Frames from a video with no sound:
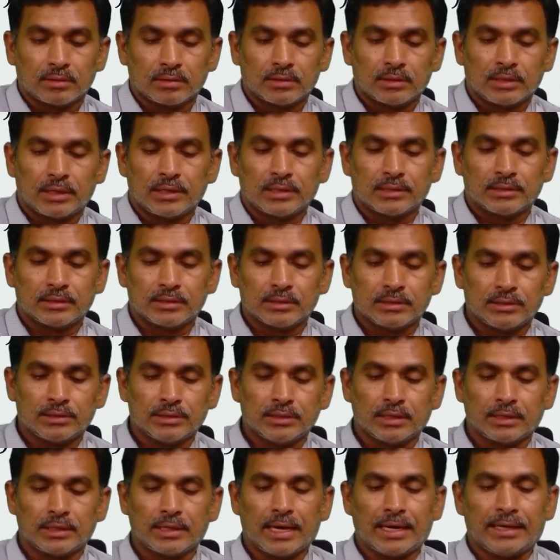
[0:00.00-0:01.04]
that is
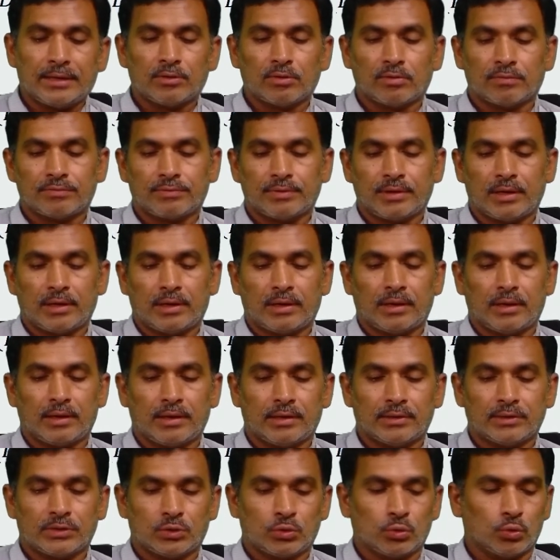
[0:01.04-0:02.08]
the gain of A,
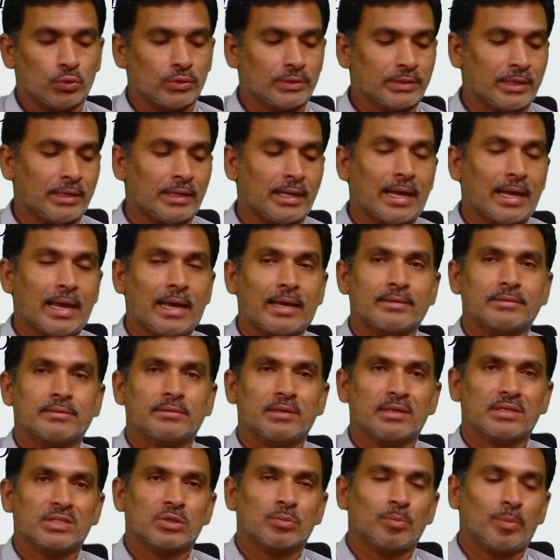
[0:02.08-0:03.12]
is chosen as
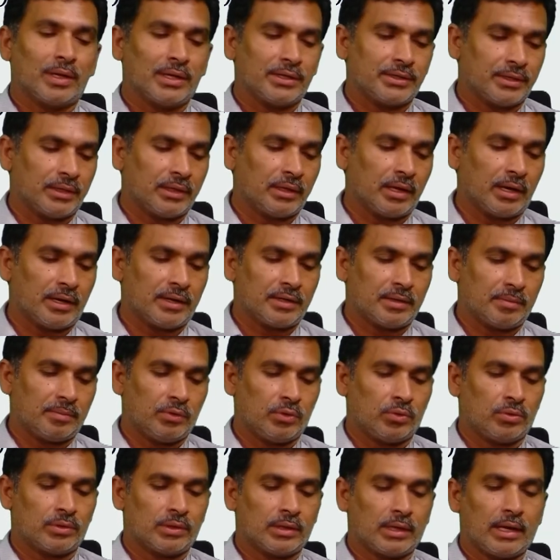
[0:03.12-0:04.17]
the splitting
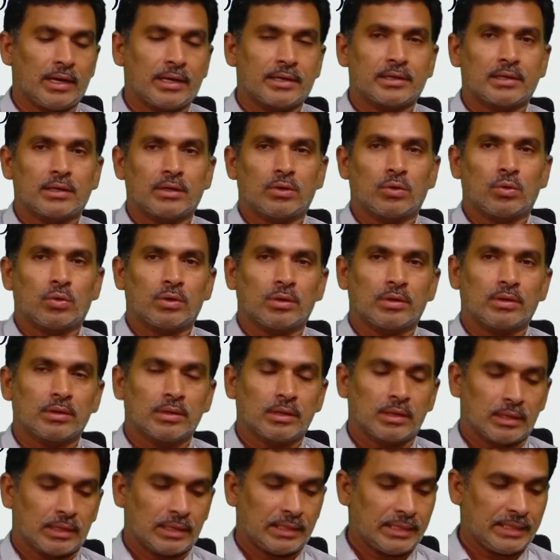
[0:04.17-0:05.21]
attribute at node
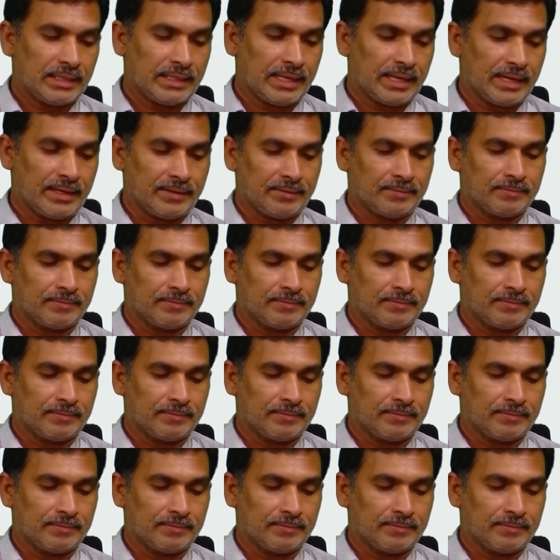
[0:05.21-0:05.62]
N.